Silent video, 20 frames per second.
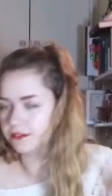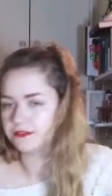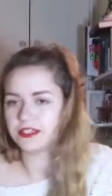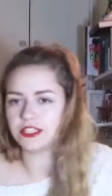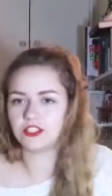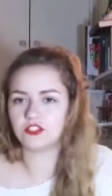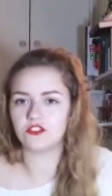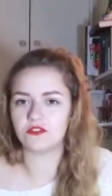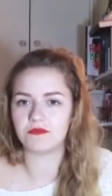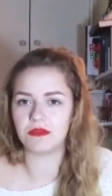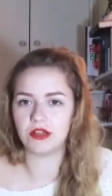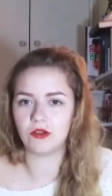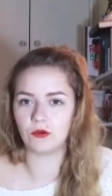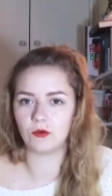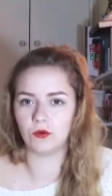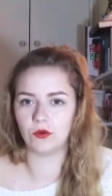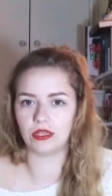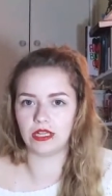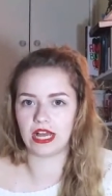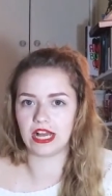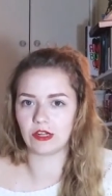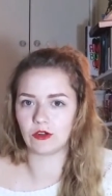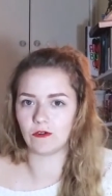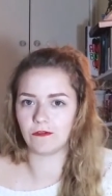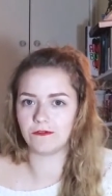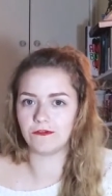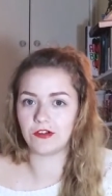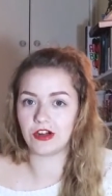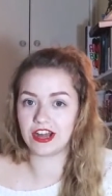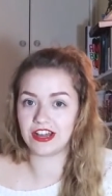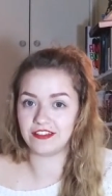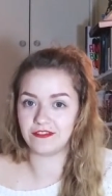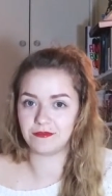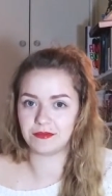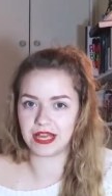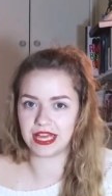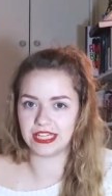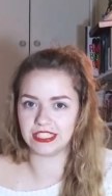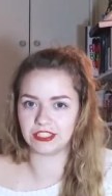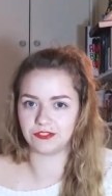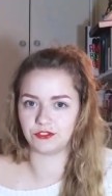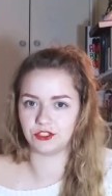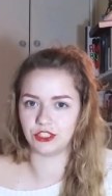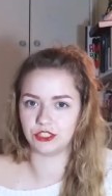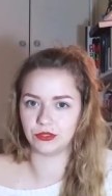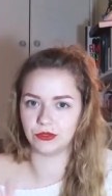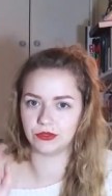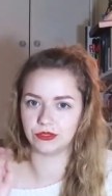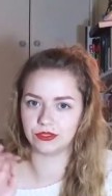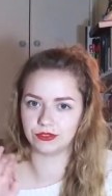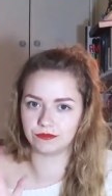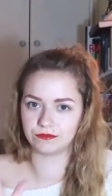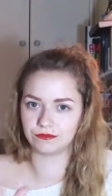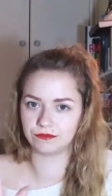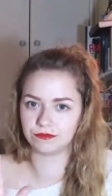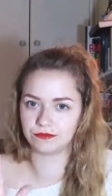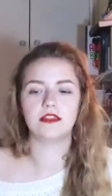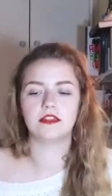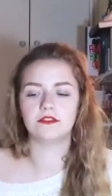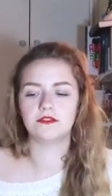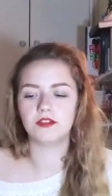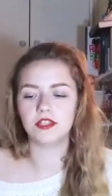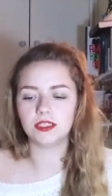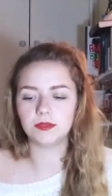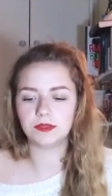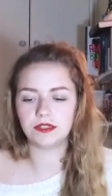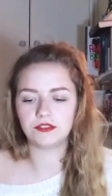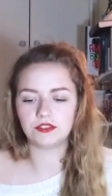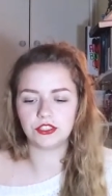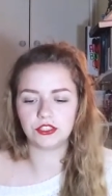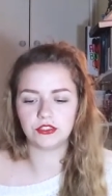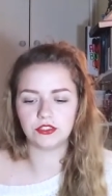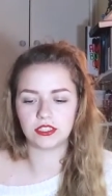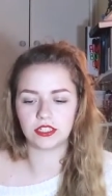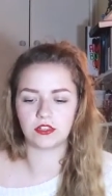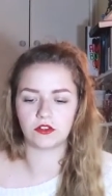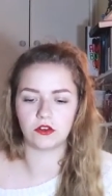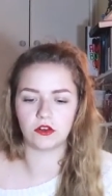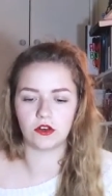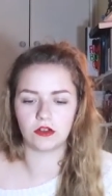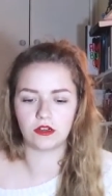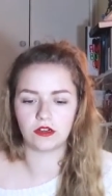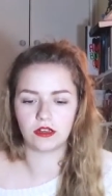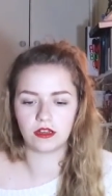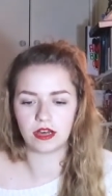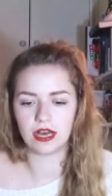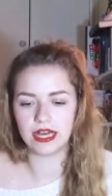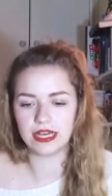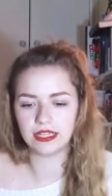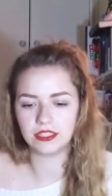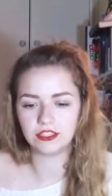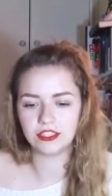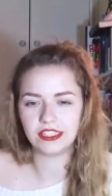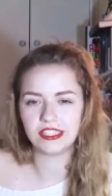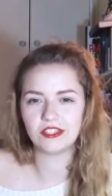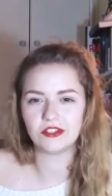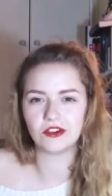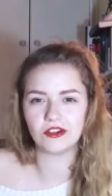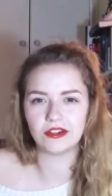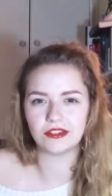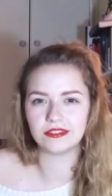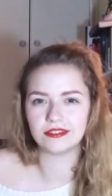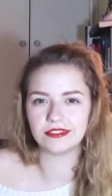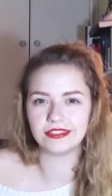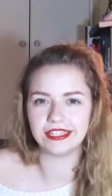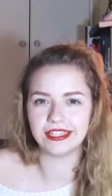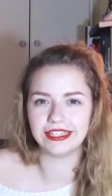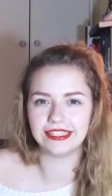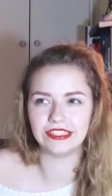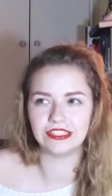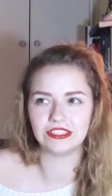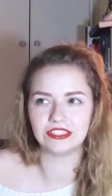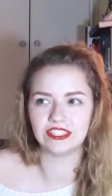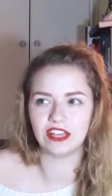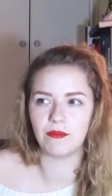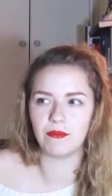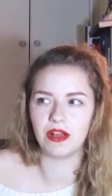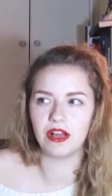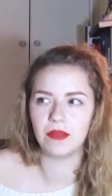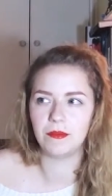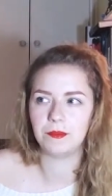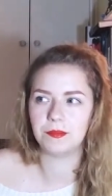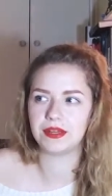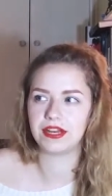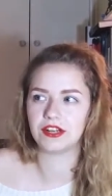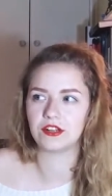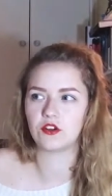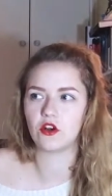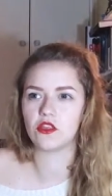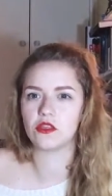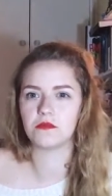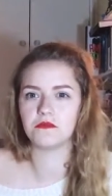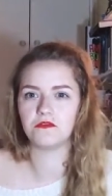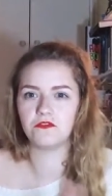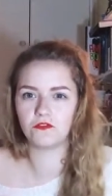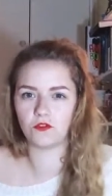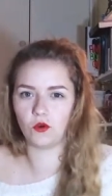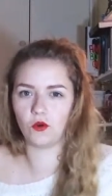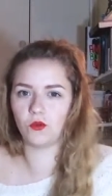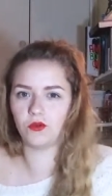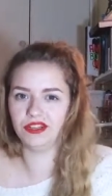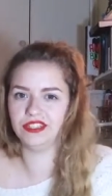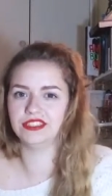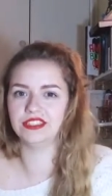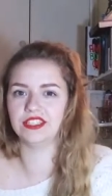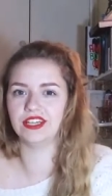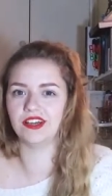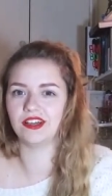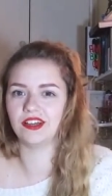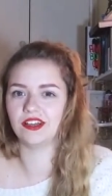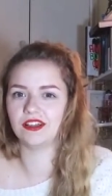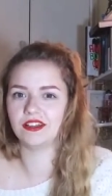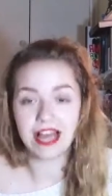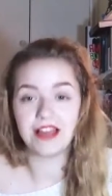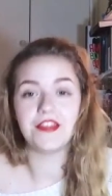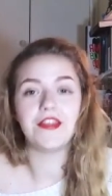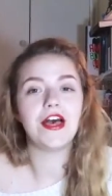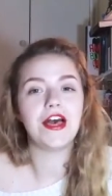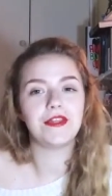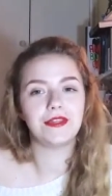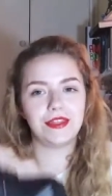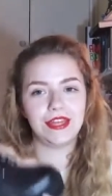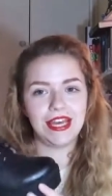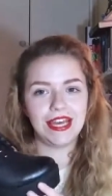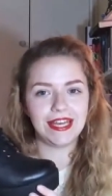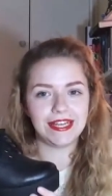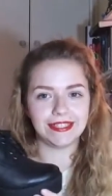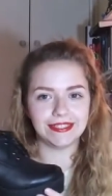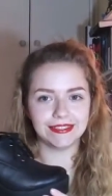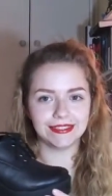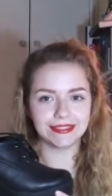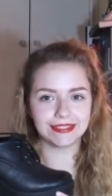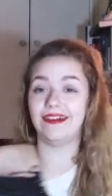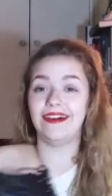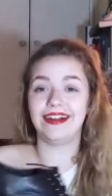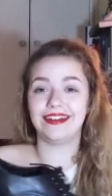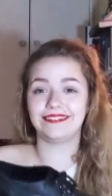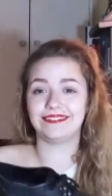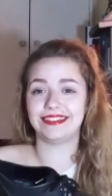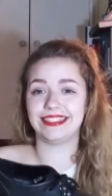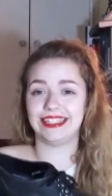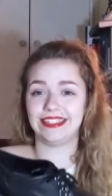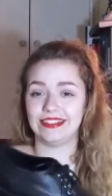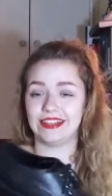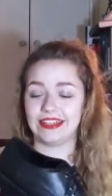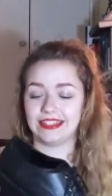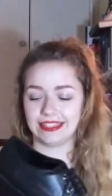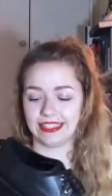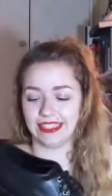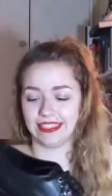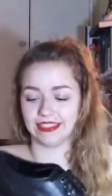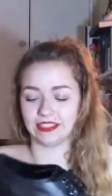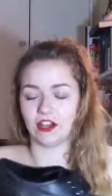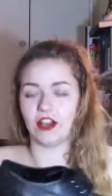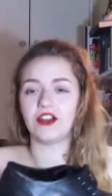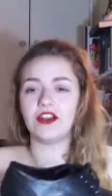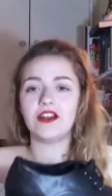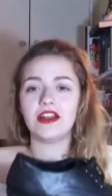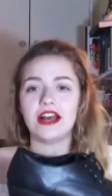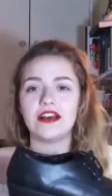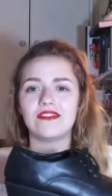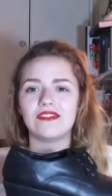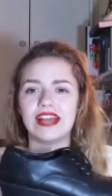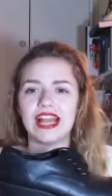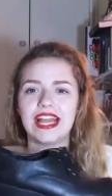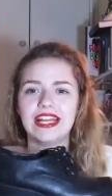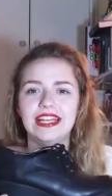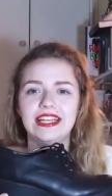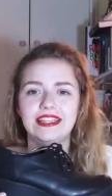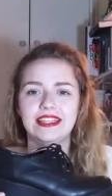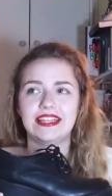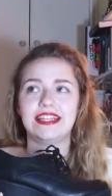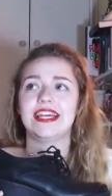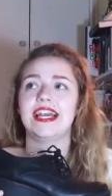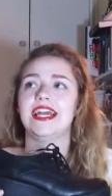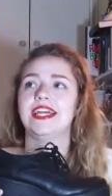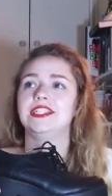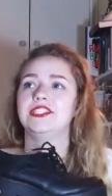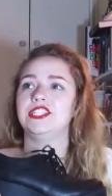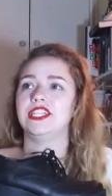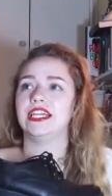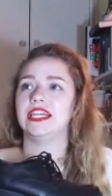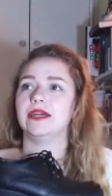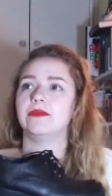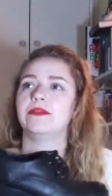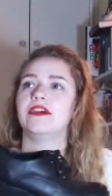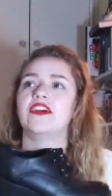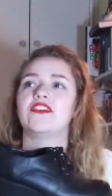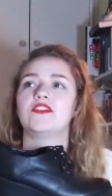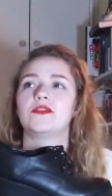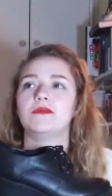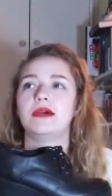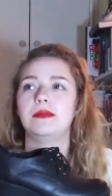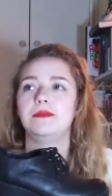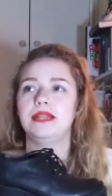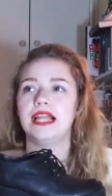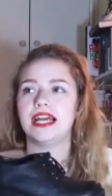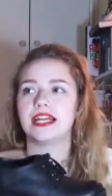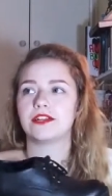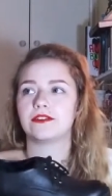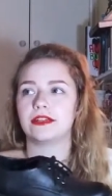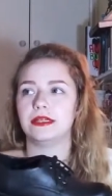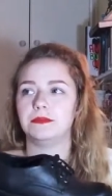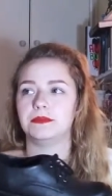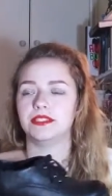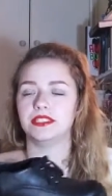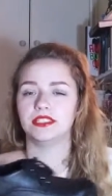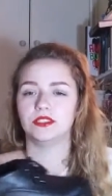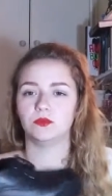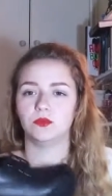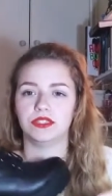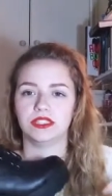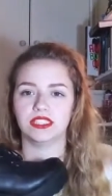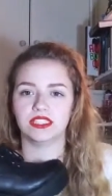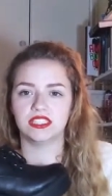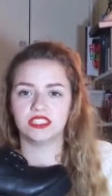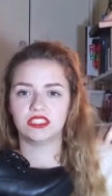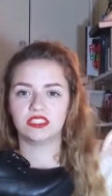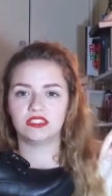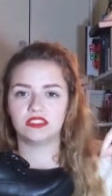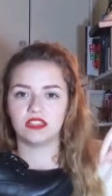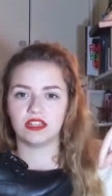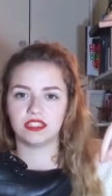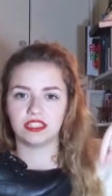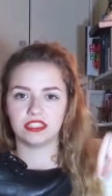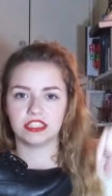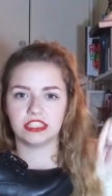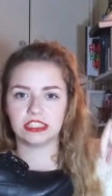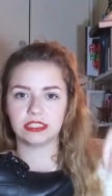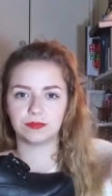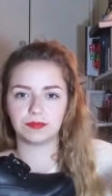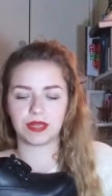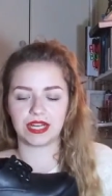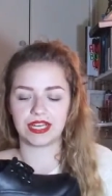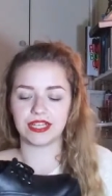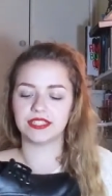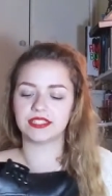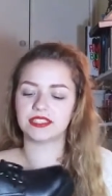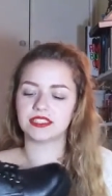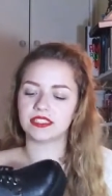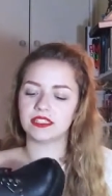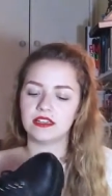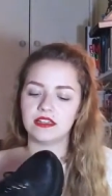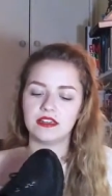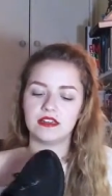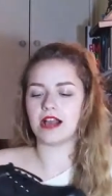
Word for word: To finish off my haul, I got five pairs of shoes. The first pair of shoes I got, I actually got in the summer, but I got them for winter. And they're these. I really like these. I don't have anything edgy apart from my black creepers with the studded spikes.